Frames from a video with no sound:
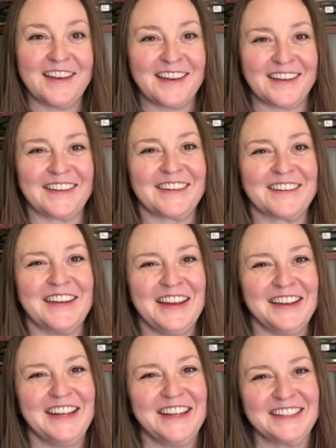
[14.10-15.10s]
Uh,
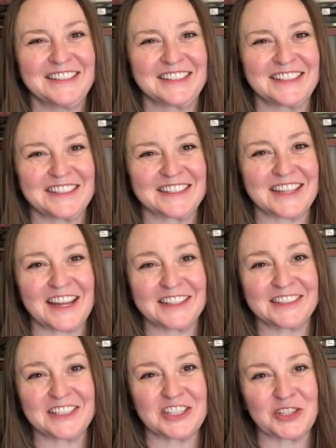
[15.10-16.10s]
she decided
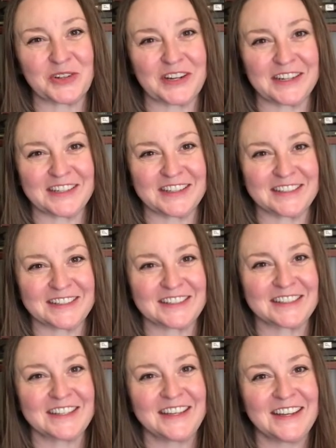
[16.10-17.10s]
to join
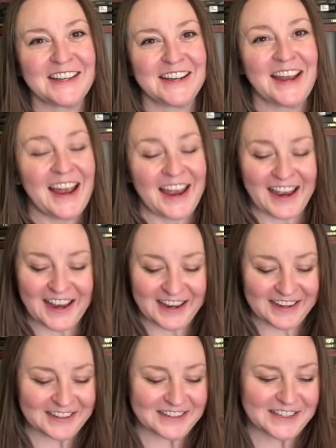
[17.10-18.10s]
us.
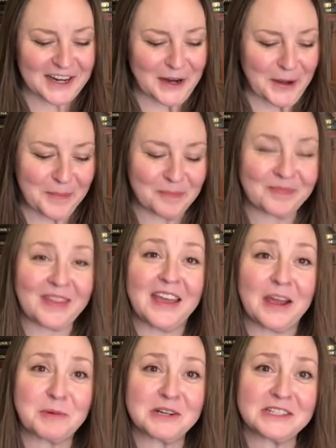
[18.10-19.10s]
And um, I
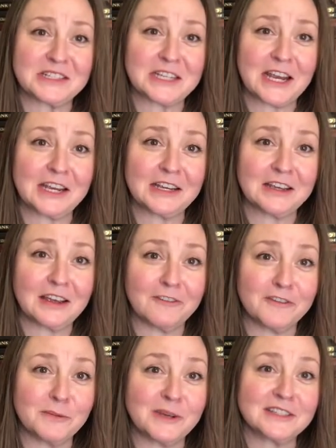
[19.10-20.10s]
wanted to take a
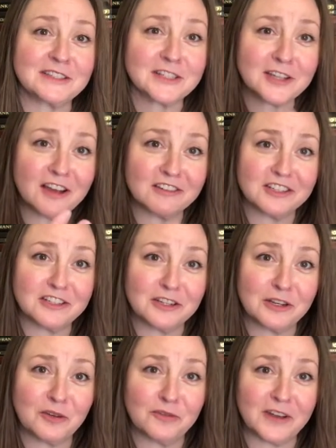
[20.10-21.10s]
few minutes to talk to
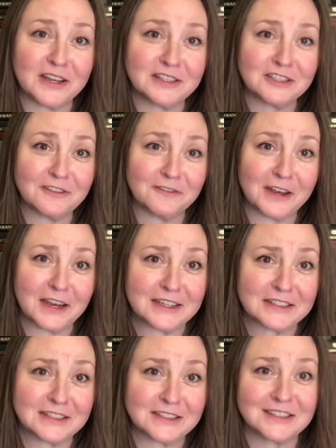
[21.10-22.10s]
you face to
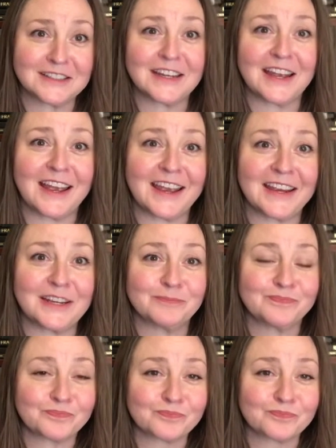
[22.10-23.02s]
face today